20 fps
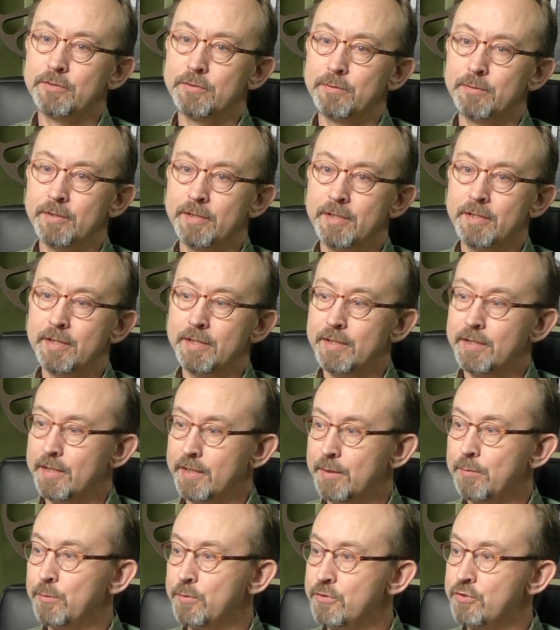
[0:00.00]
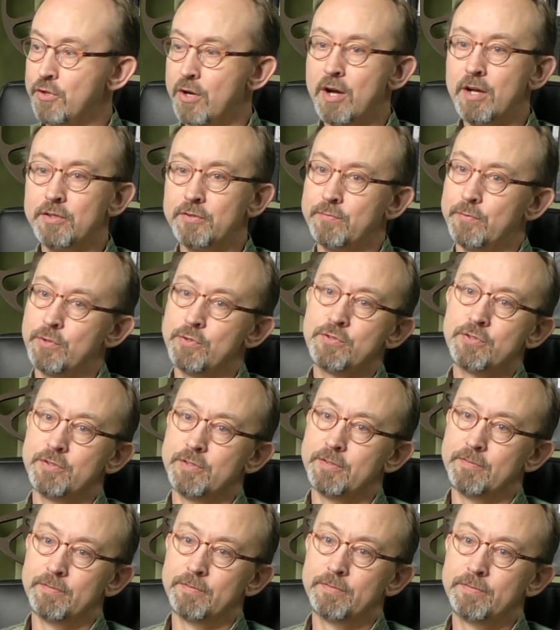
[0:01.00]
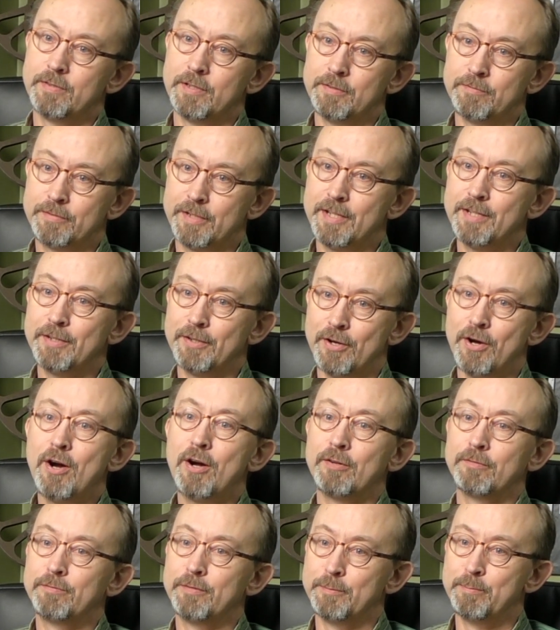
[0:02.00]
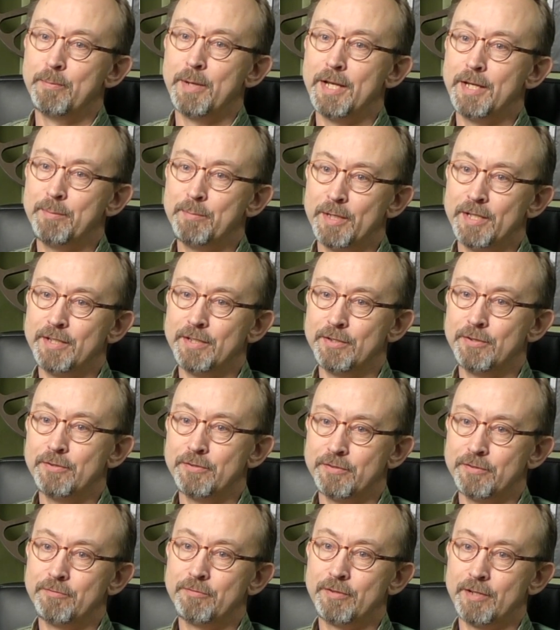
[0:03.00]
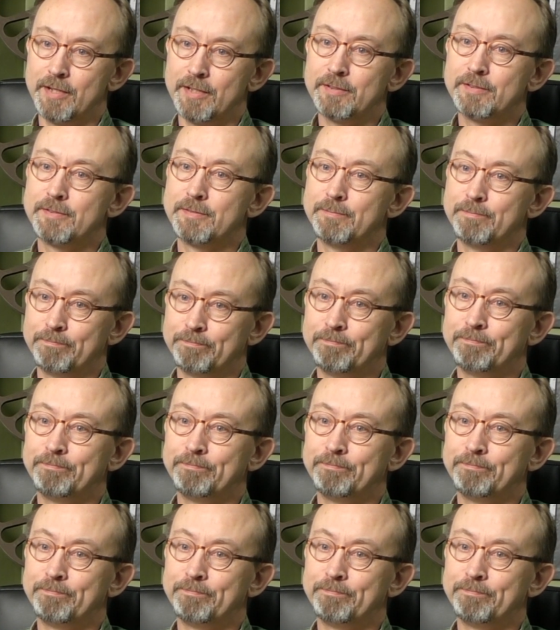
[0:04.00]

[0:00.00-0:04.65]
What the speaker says: So it was Jean's version of King Kong for many, many years in France.